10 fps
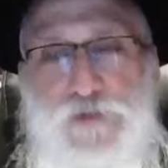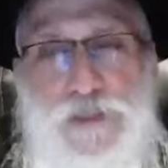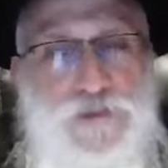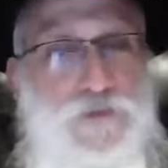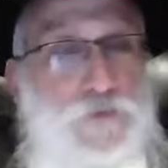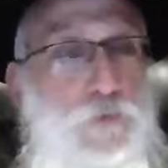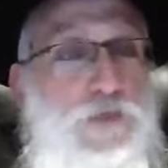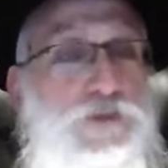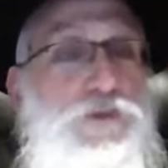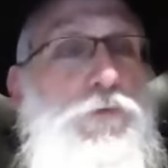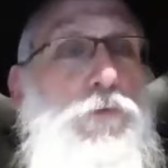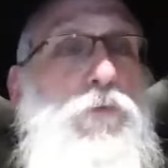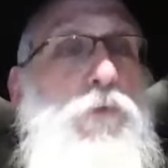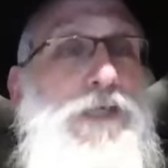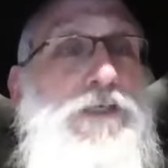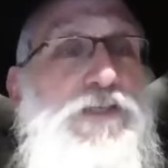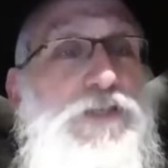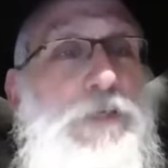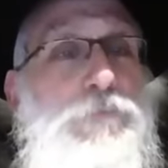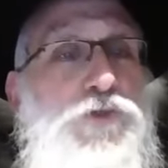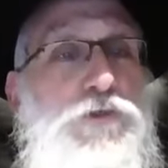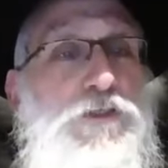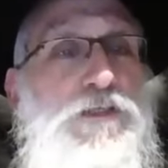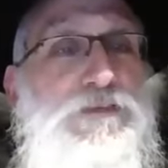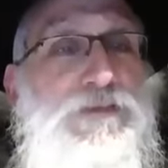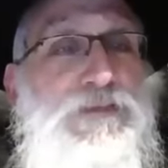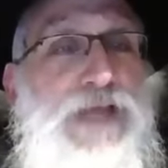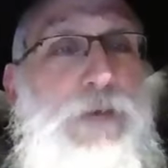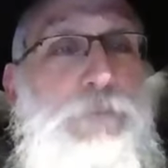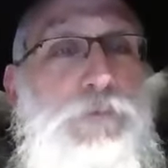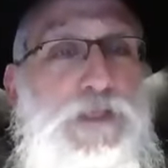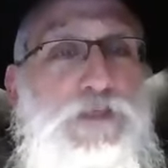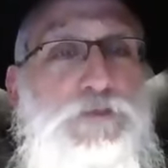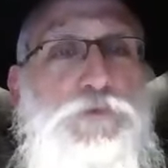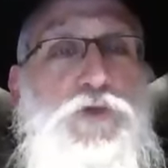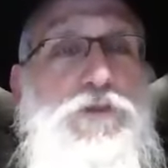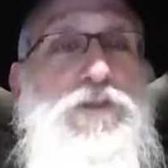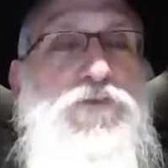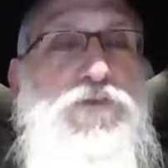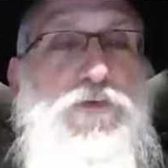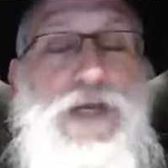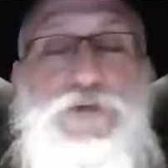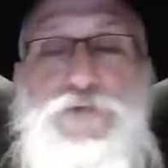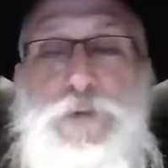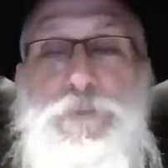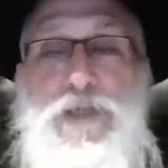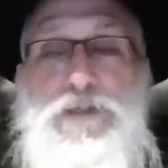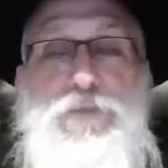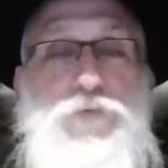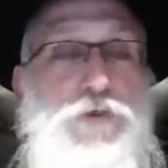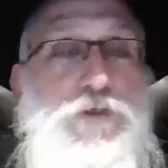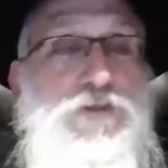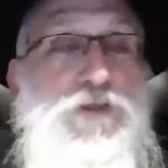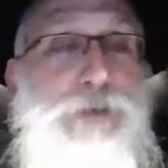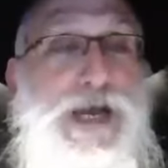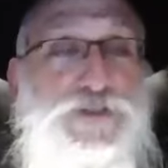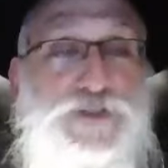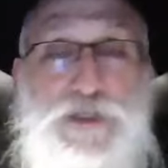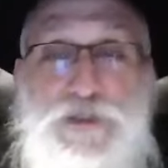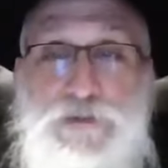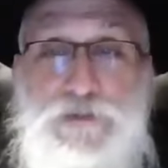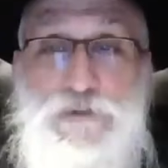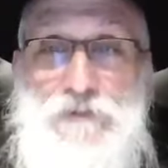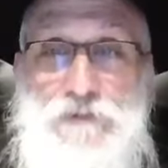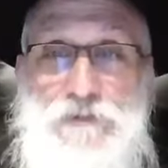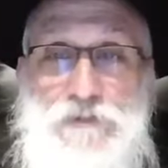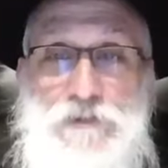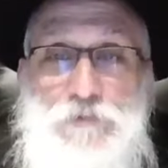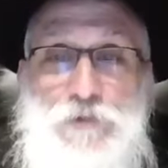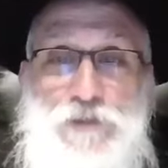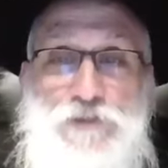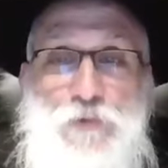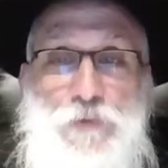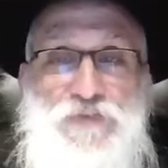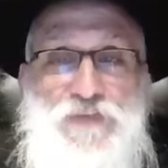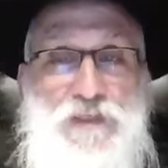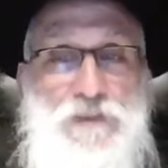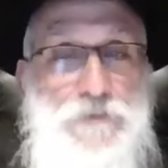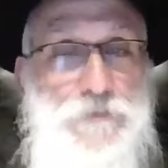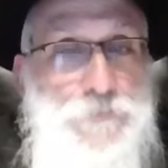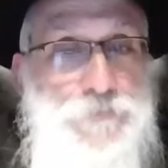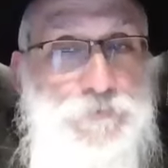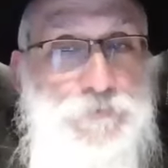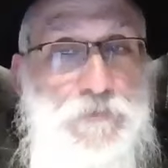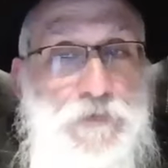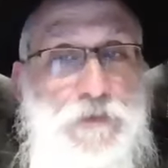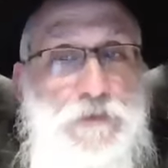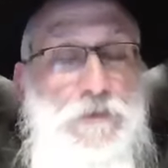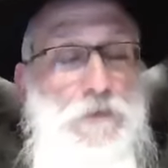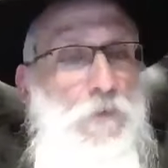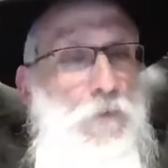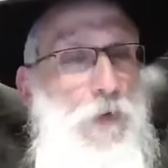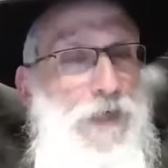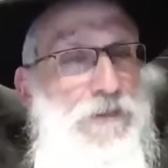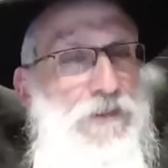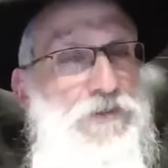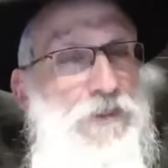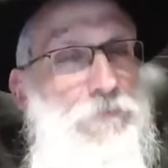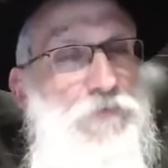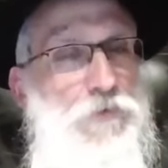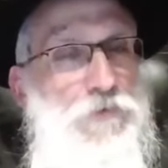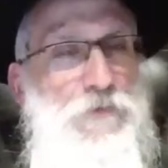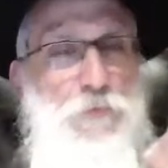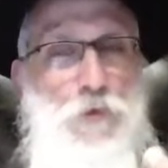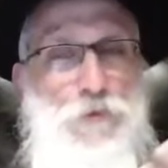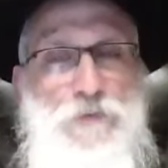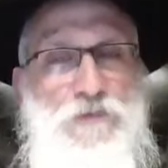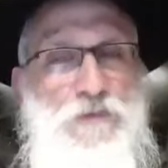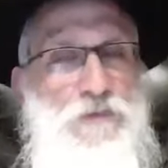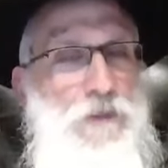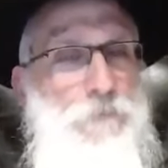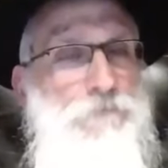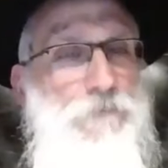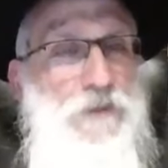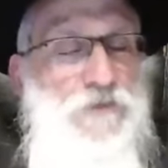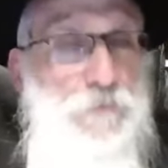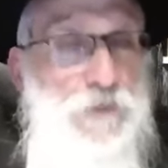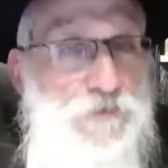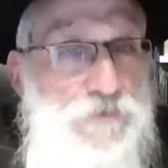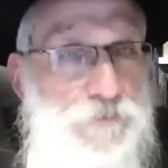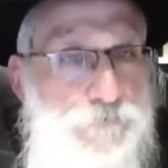question, why did Hashem turn it into dam? Let him turn it, so the guy screamed out, let him turn it into mashke, turn it into whiskey. Why did Hashem turn the water into dam, into blood?